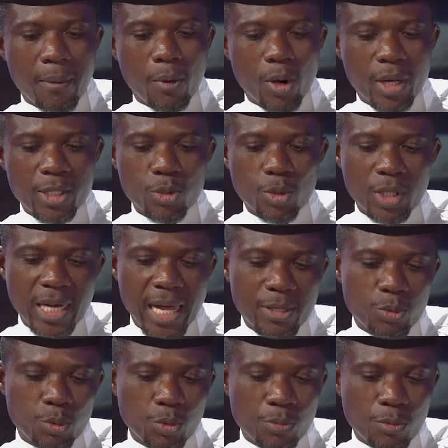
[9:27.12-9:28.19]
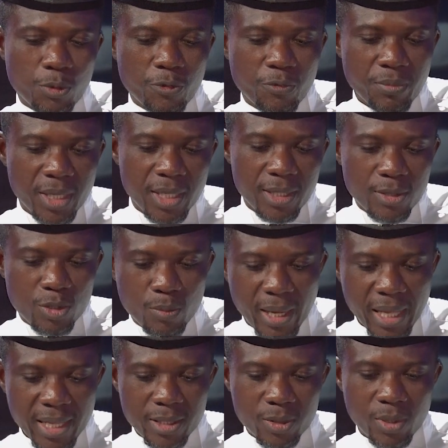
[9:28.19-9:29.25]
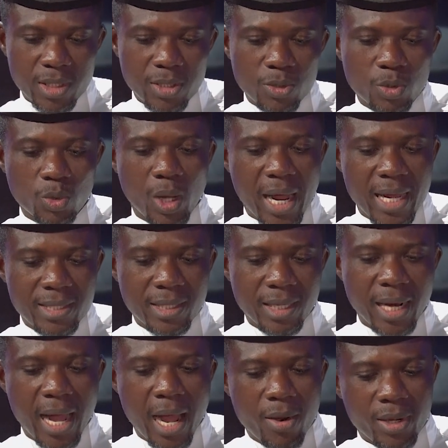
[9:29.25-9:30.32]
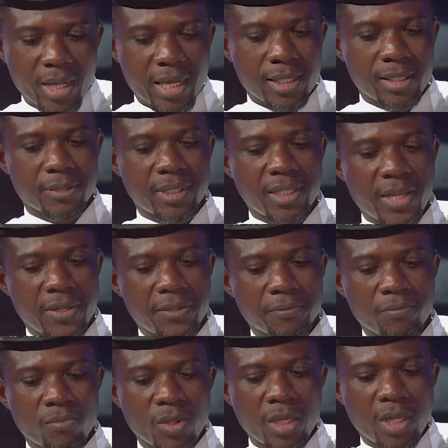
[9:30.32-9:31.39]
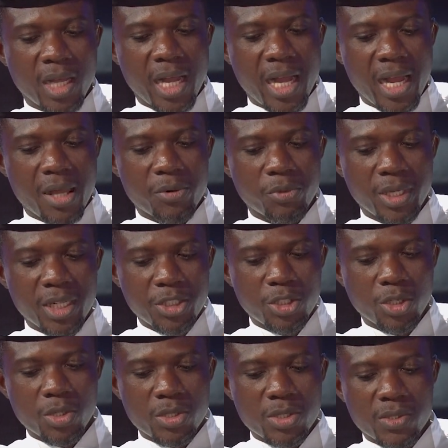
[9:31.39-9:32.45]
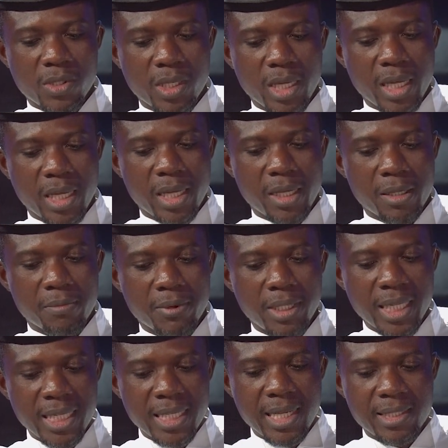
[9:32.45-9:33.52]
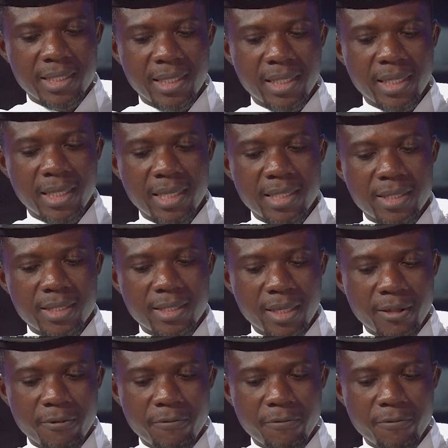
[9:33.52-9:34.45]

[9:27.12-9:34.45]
Okay, so that will move me into my next question to ask that how can then religious leaders and then let's say